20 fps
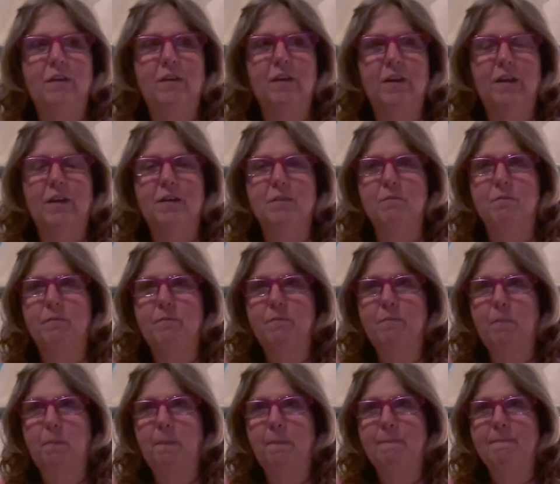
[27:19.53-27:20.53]

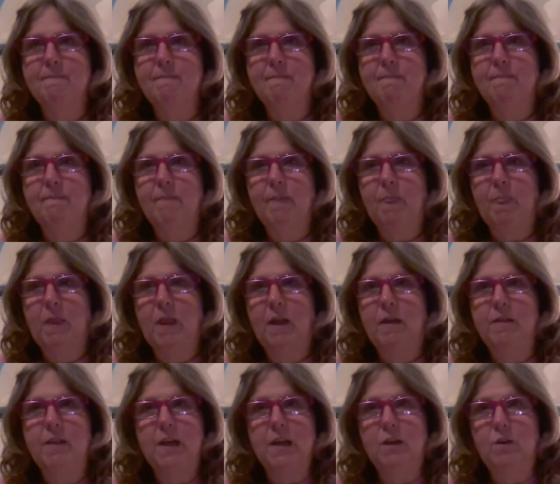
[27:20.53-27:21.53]

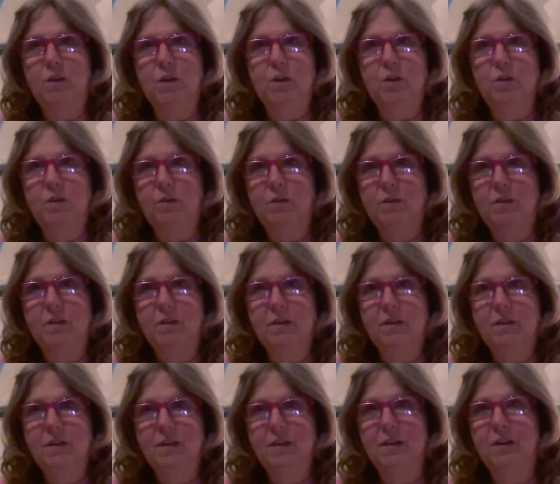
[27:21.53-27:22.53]
they don't use
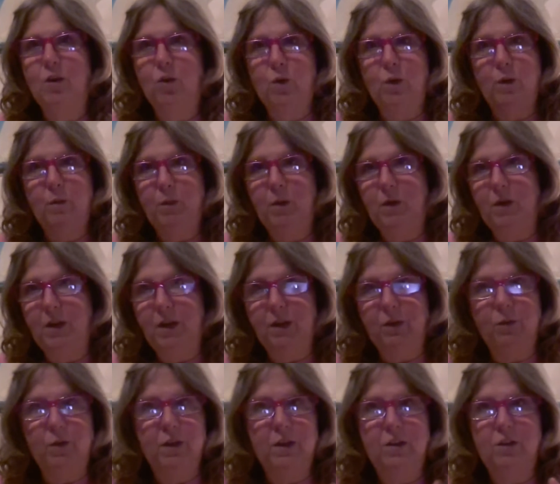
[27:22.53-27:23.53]
the horrible
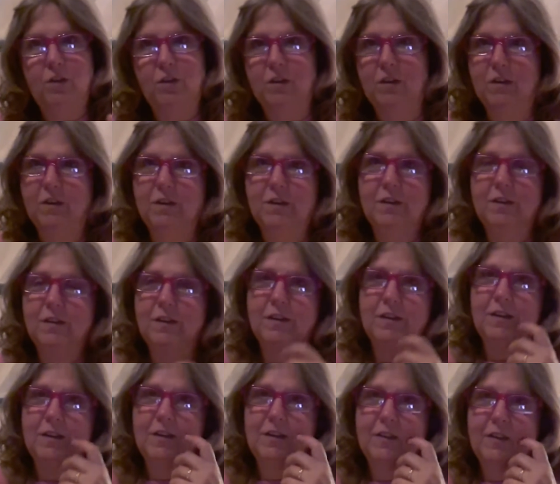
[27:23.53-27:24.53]
language,
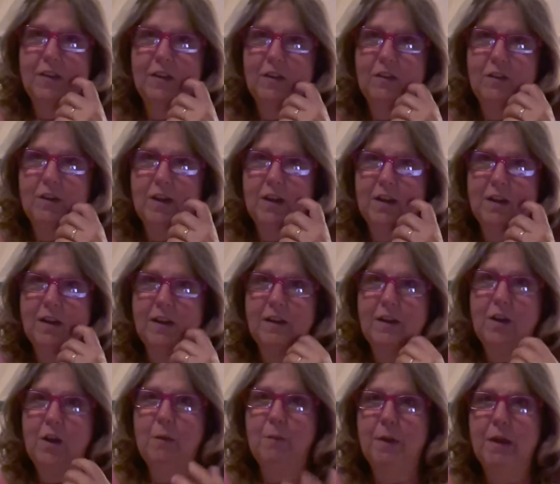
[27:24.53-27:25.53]
or they're not,
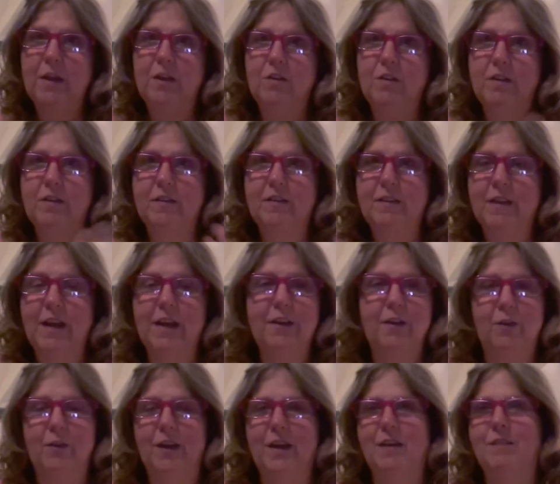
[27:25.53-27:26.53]
it's just, I
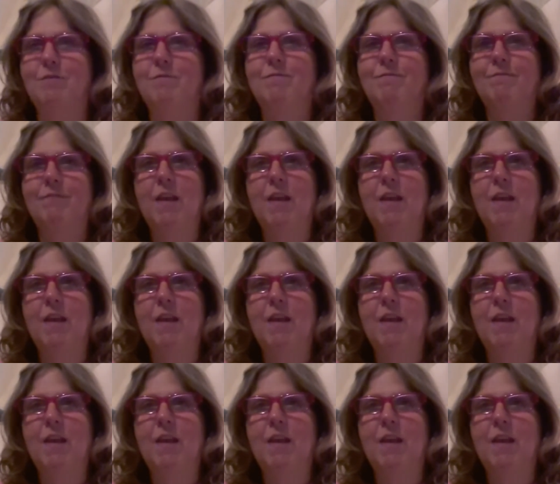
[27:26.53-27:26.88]
don't know.